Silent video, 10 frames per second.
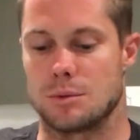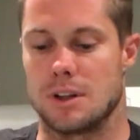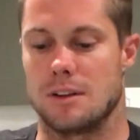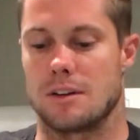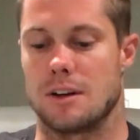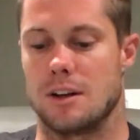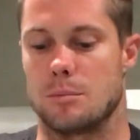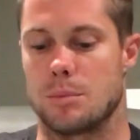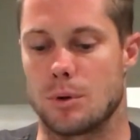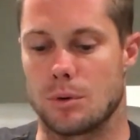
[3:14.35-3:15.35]
We either need
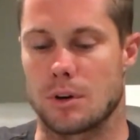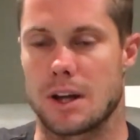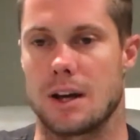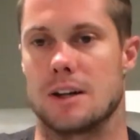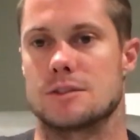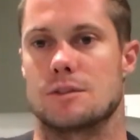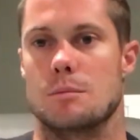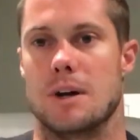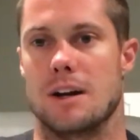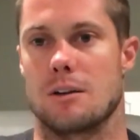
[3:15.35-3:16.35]
to pull cash
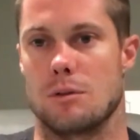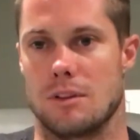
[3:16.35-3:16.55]
from equity